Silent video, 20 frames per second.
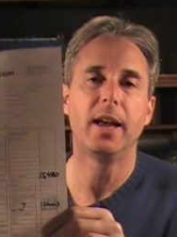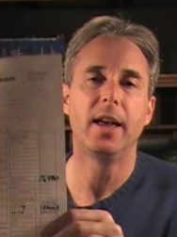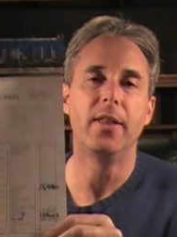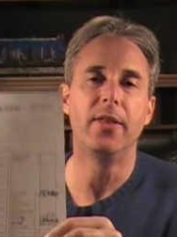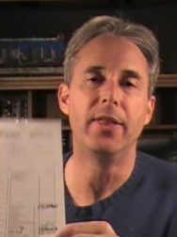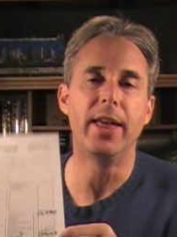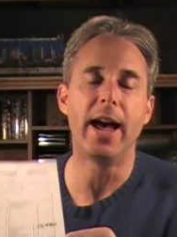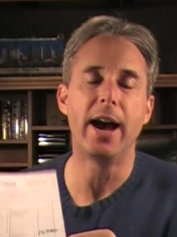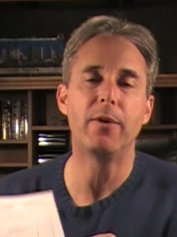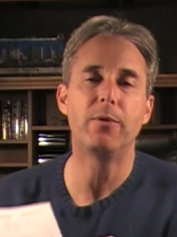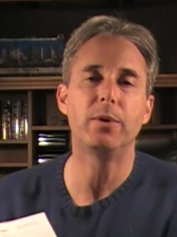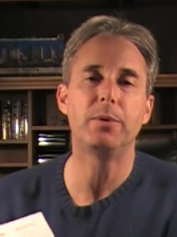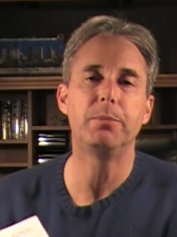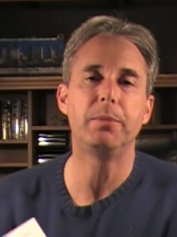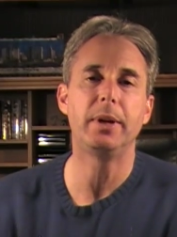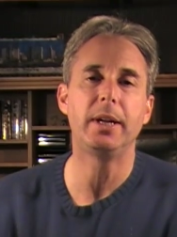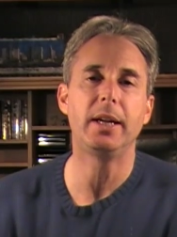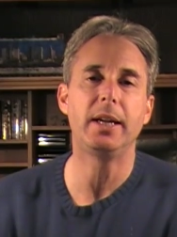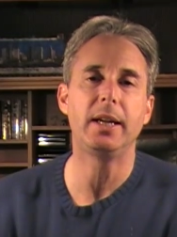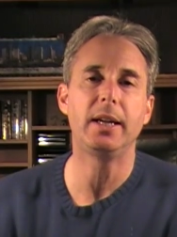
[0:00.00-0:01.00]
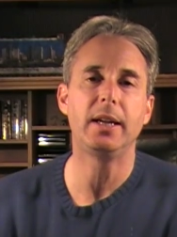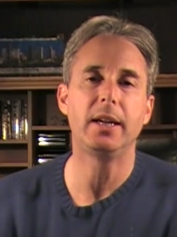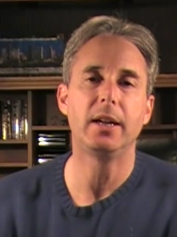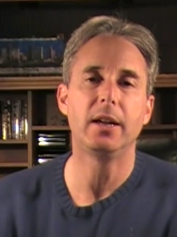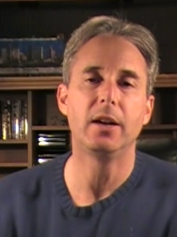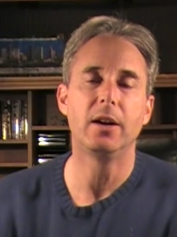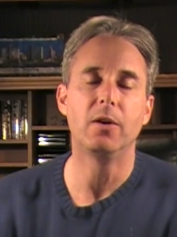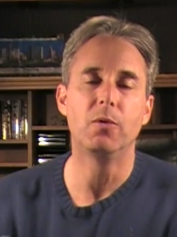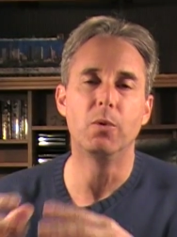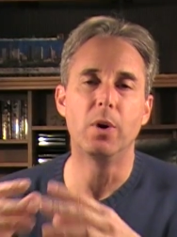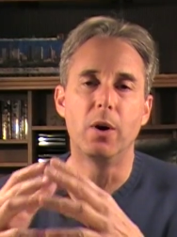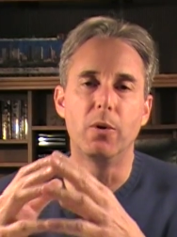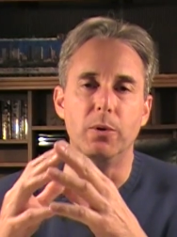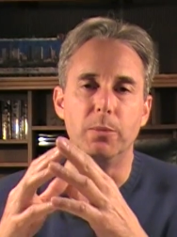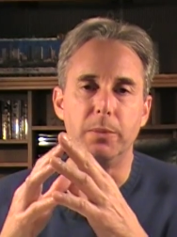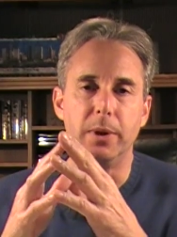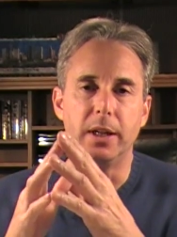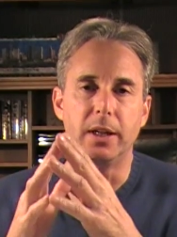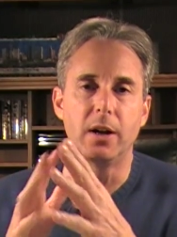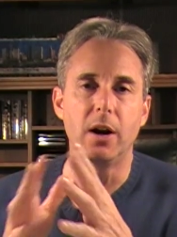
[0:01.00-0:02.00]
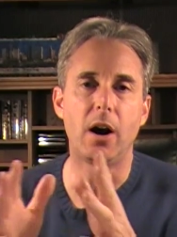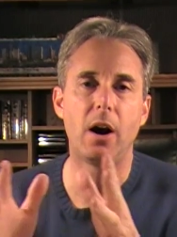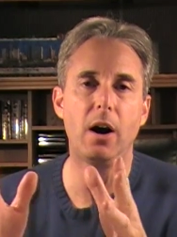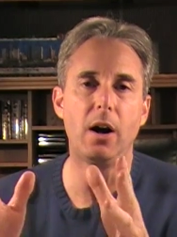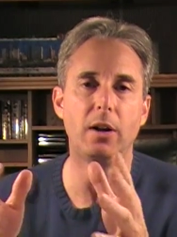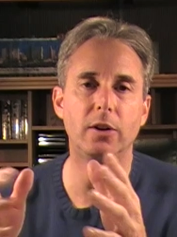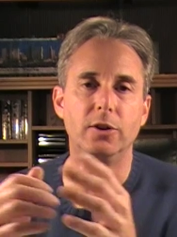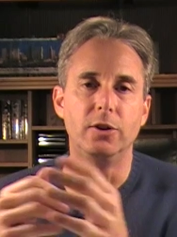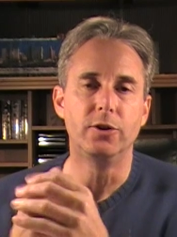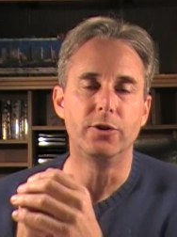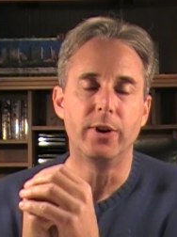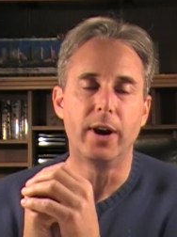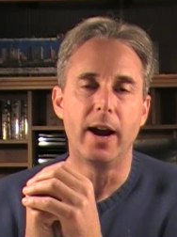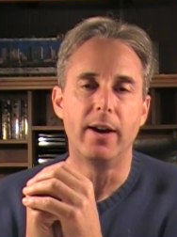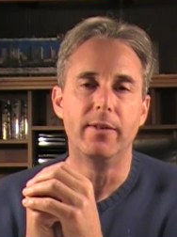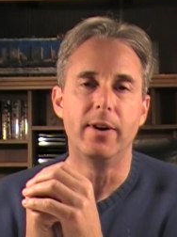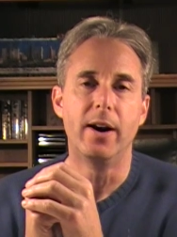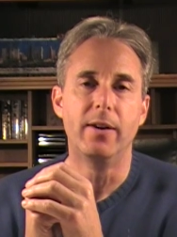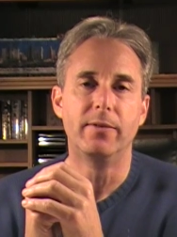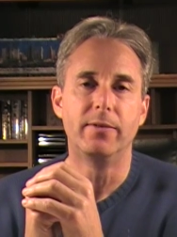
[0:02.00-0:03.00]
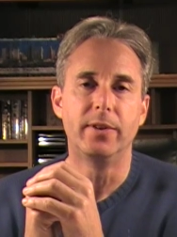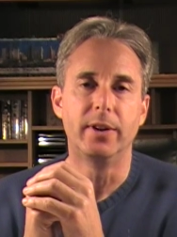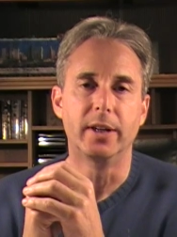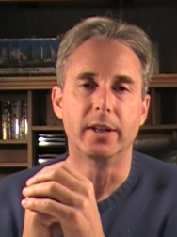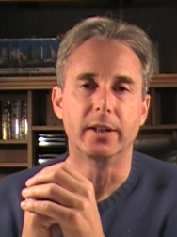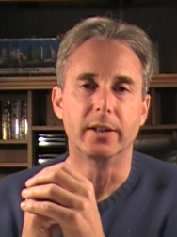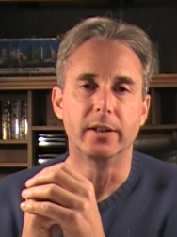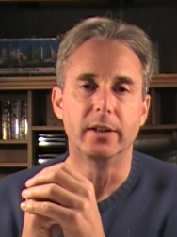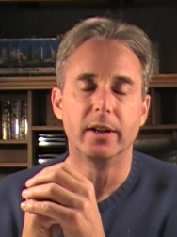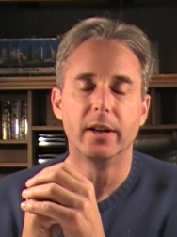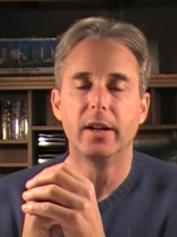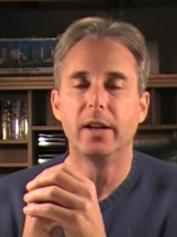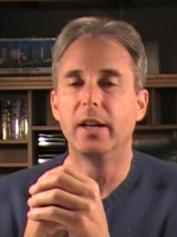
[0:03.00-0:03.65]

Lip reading: That would be what would be called your drive-out figure.